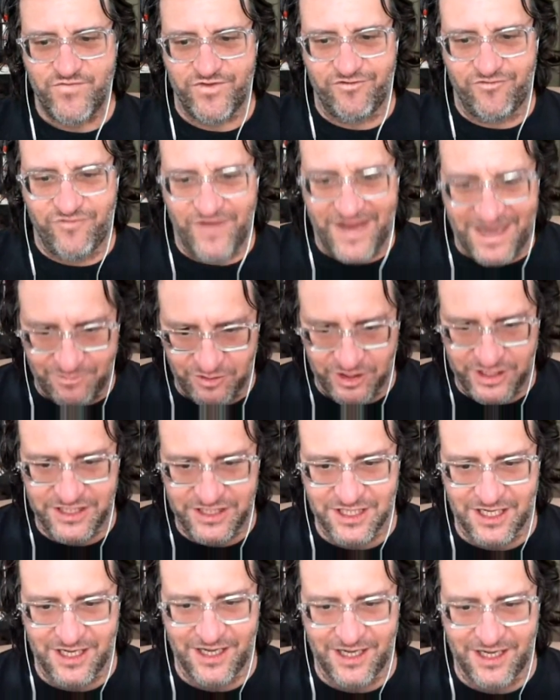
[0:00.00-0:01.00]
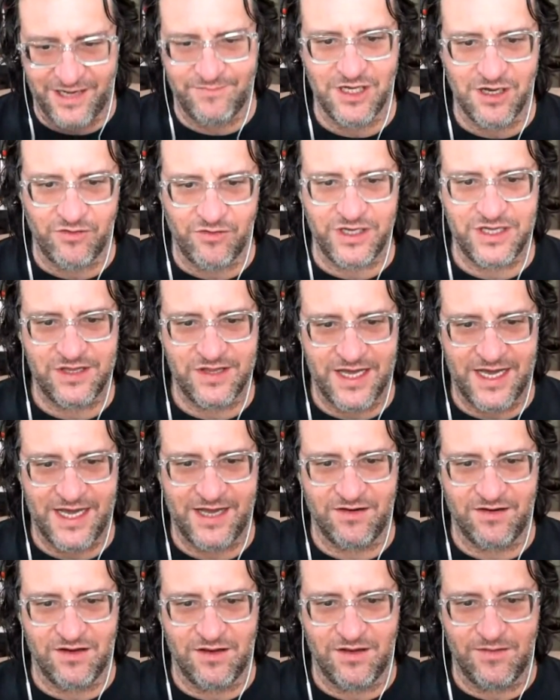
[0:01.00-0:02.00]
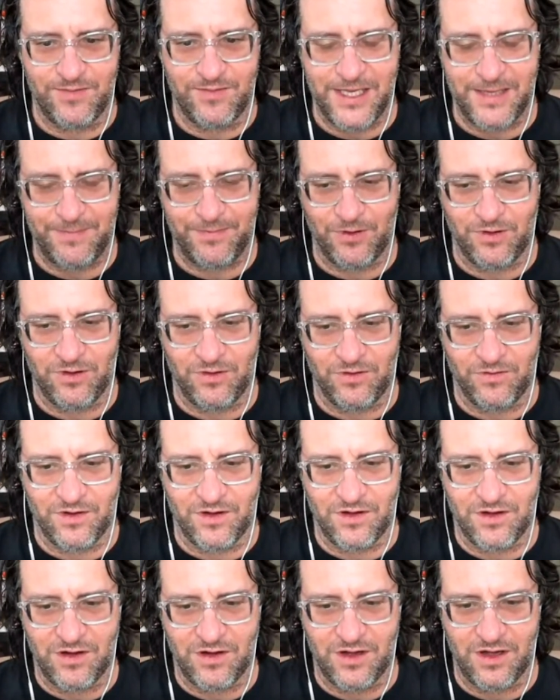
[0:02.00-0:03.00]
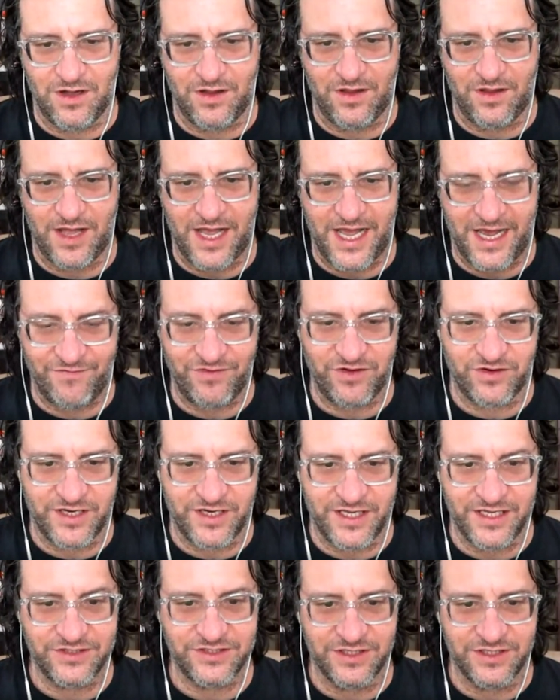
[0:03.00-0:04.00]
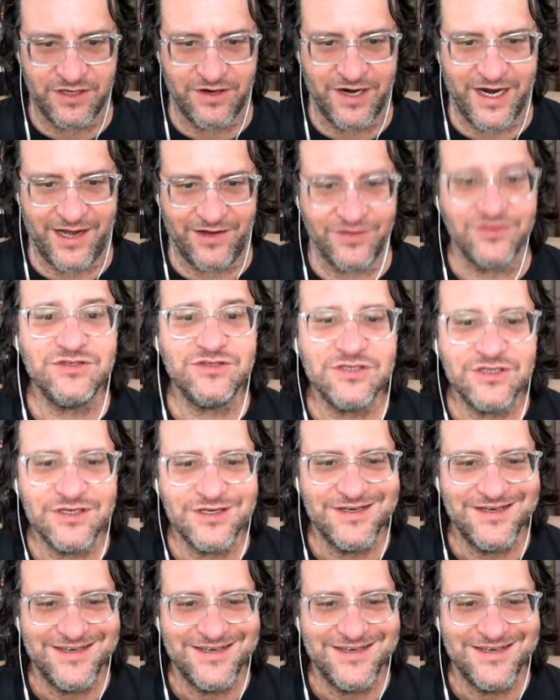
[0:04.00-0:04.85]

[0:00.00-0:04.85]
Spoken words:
family time, knowing that people have their kids in their house,